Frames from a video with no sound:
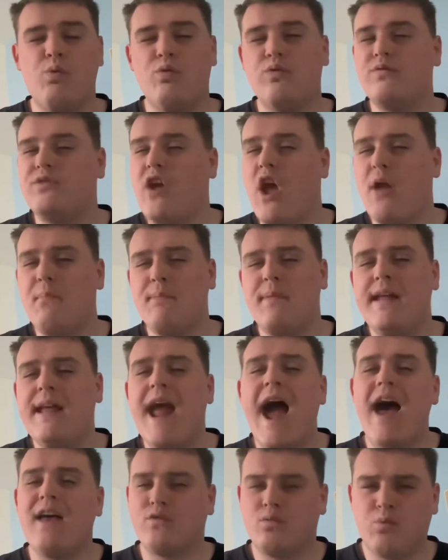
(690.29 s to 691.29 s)
don't be
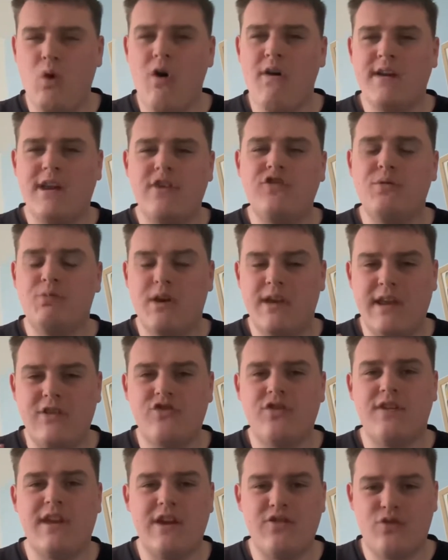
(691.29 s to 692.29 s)
as worried as you would in
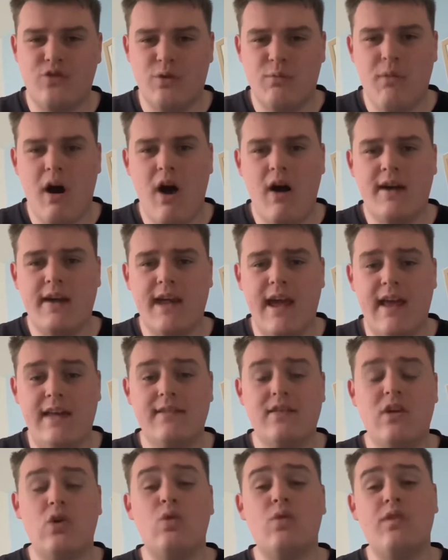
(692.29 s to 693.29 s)
traditional
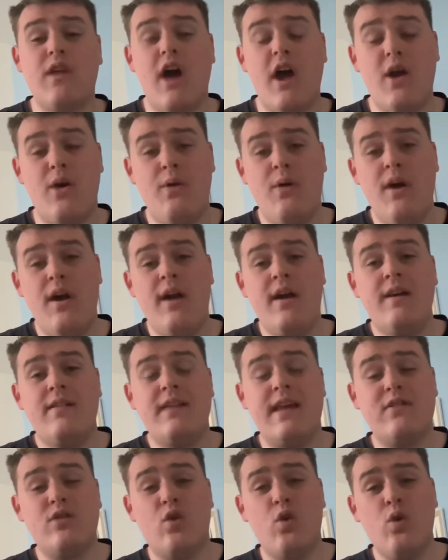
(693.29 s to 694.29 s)
markets. Although
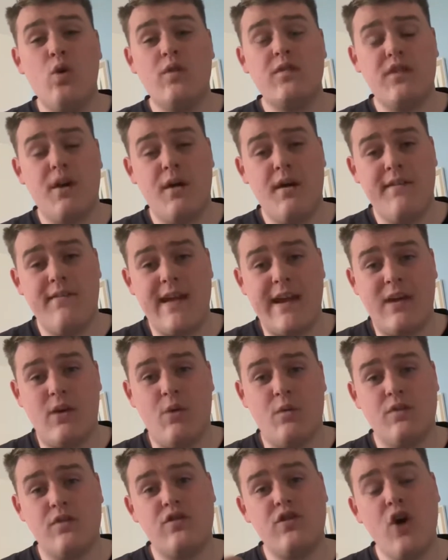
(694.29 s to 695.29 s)
there's also a thing
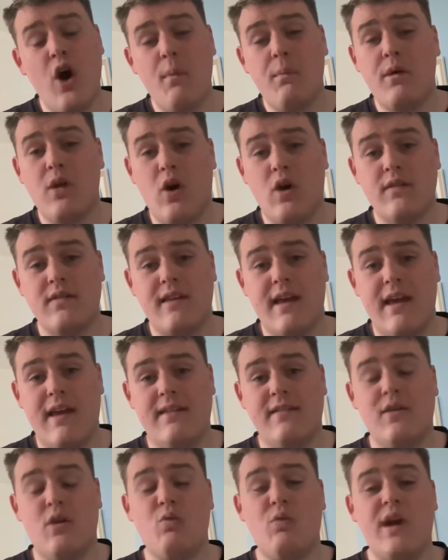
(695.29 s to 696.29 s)
called stop
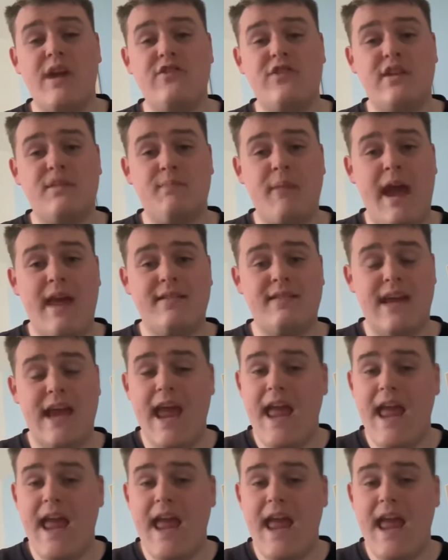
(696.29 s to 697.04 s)
losses, which is basically